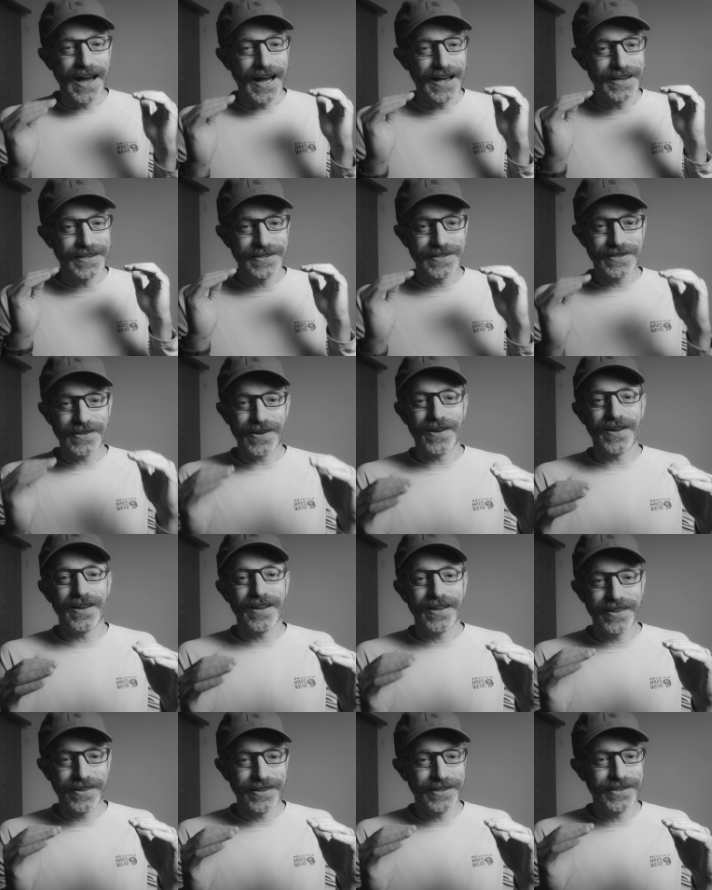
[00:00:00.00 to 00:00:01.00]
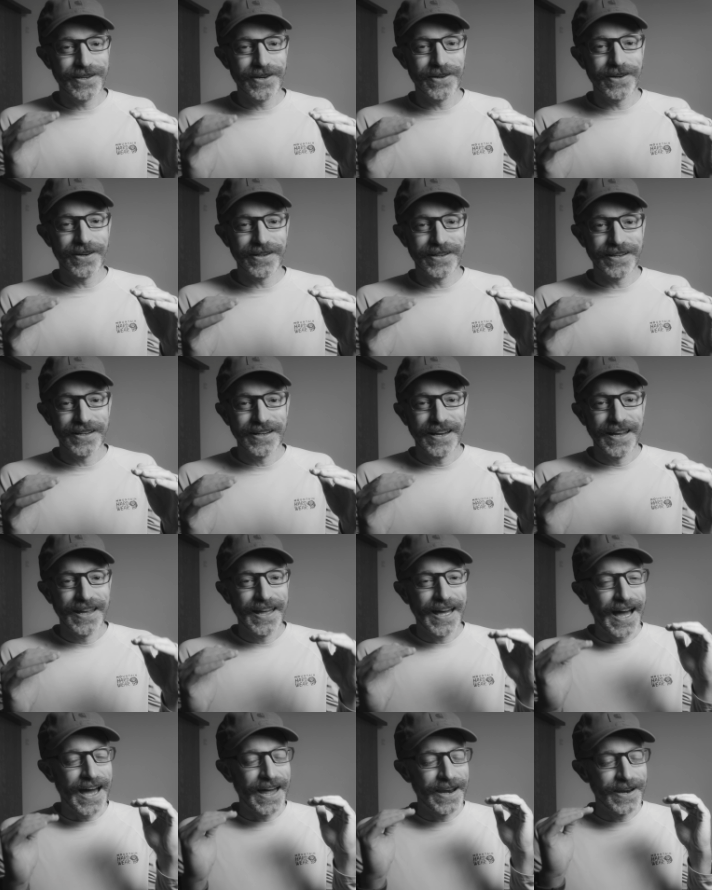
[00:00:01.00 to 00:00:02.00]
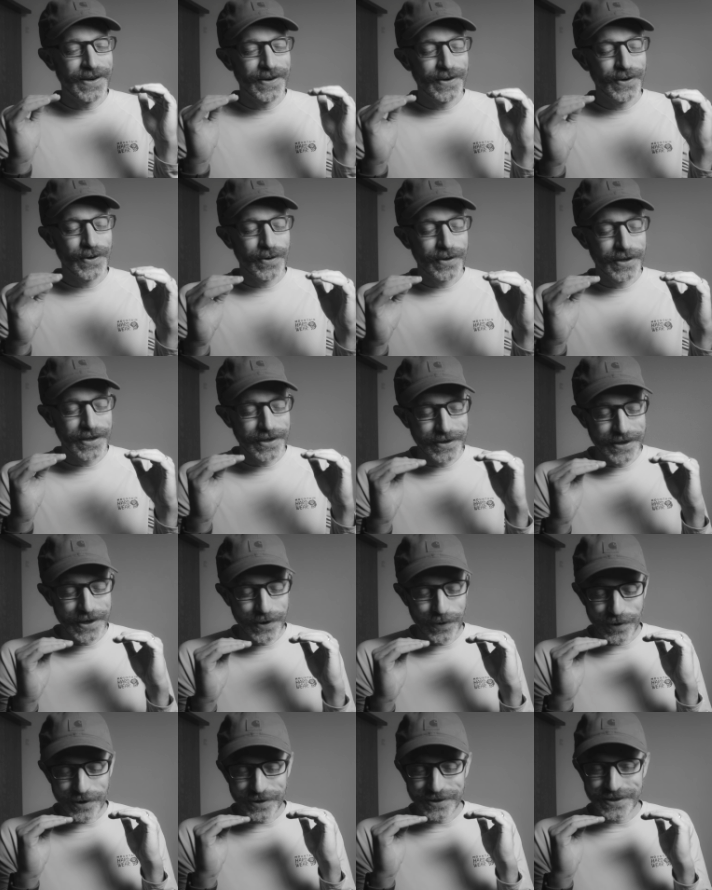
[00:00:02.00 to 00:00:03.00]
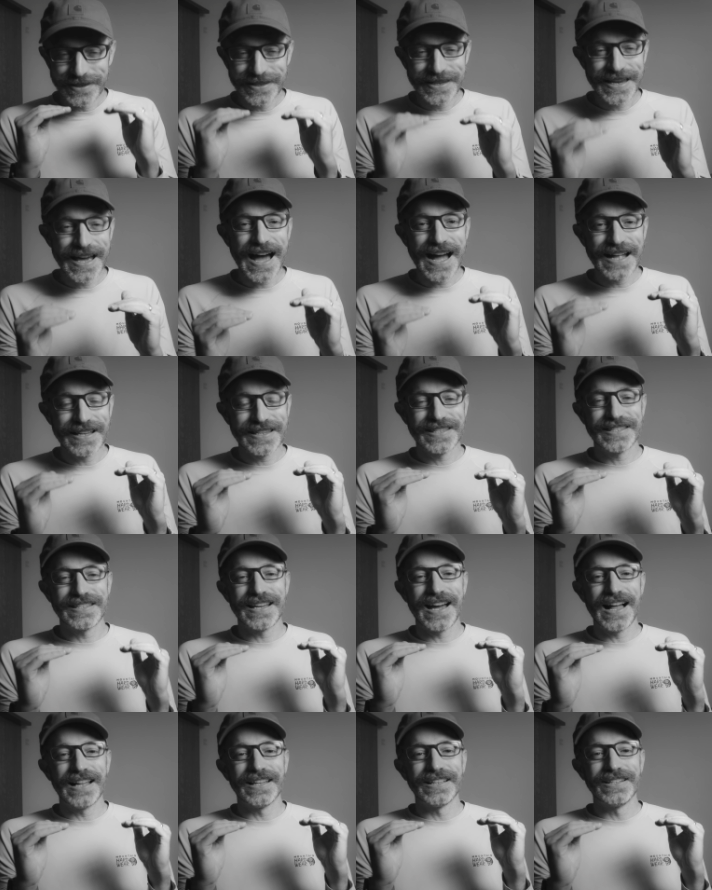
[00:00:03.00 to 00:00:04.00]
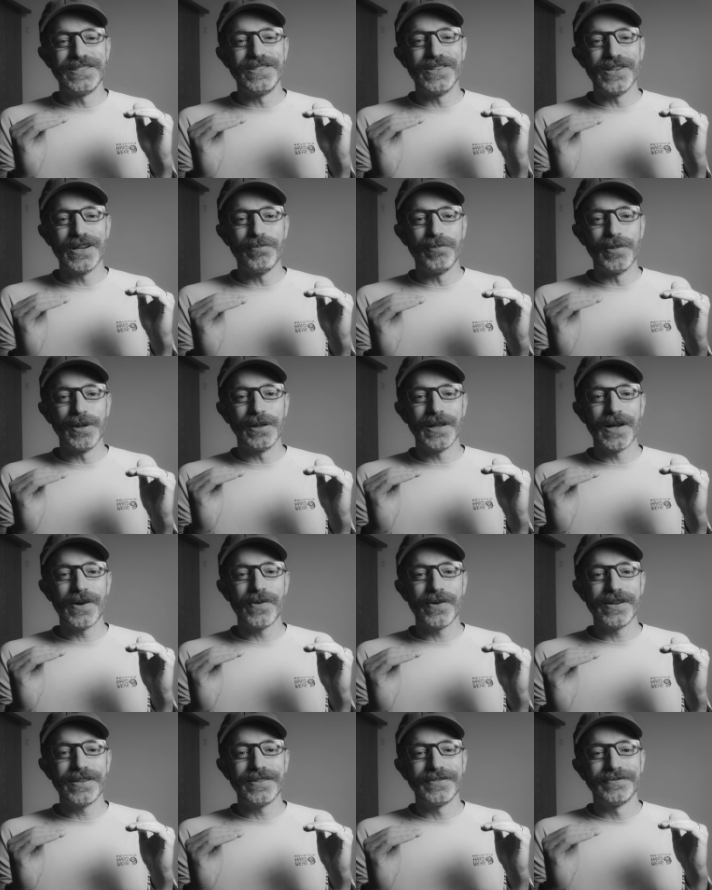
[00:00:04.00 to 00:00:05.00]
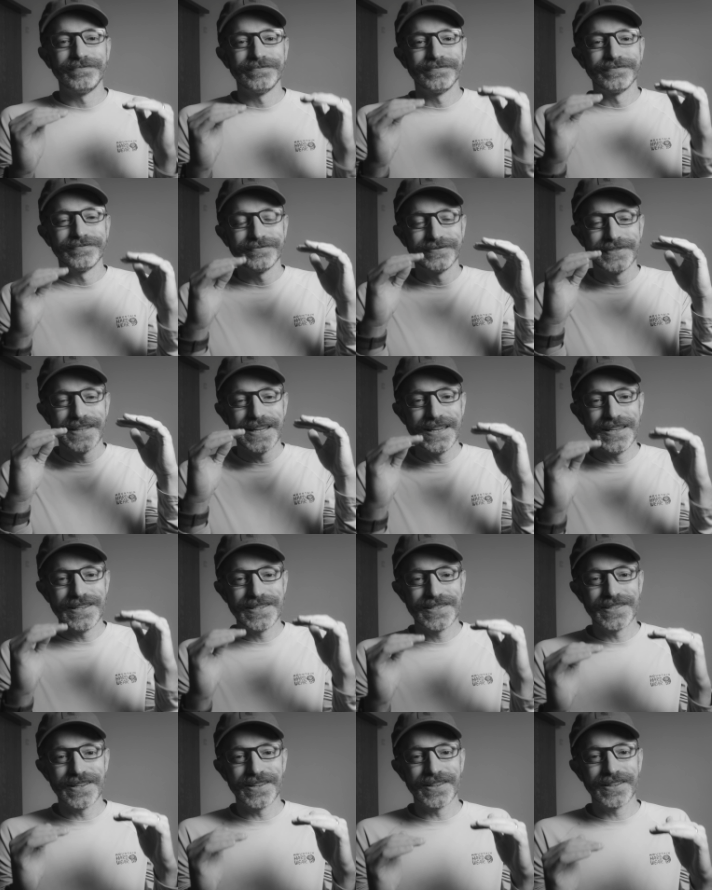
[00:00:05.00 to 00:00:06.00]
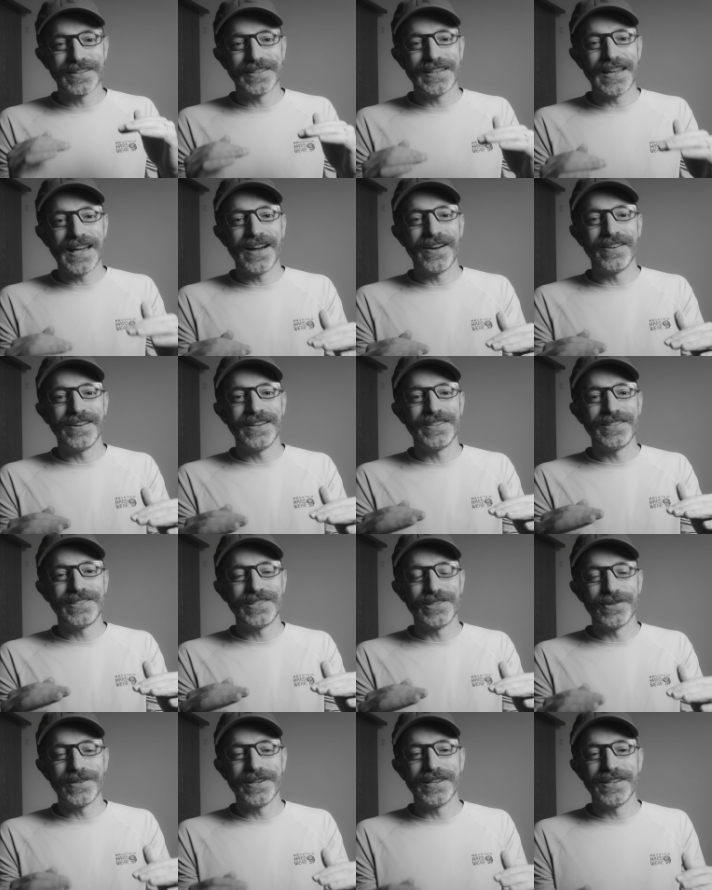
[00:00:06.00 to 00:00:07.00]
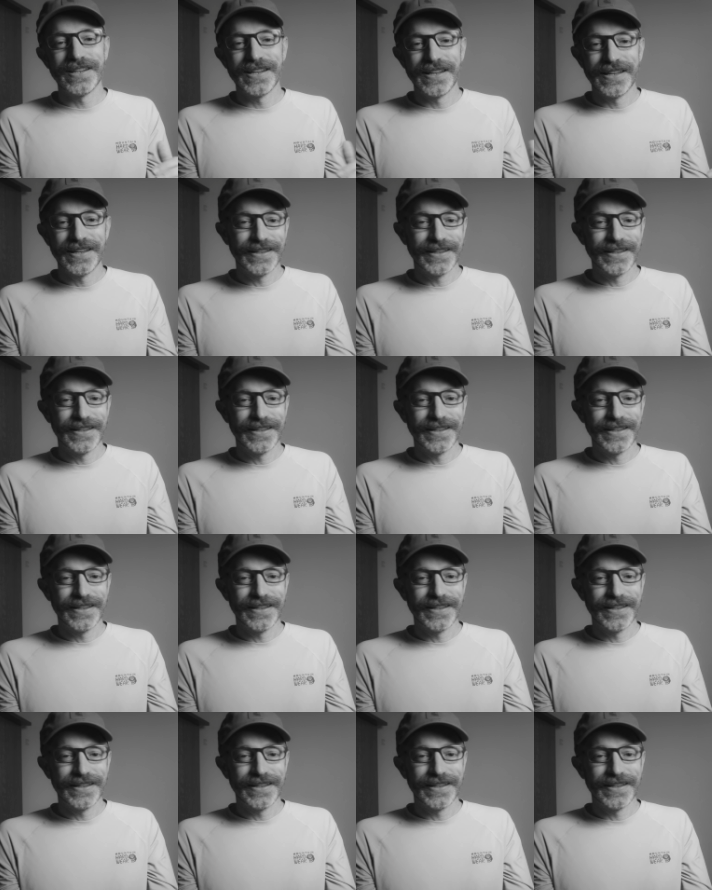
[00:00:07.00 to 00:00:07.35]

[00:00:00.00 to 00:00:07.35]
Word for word: I saw the dirt. I knew that there was not solid dirt below it. He sunk down into it,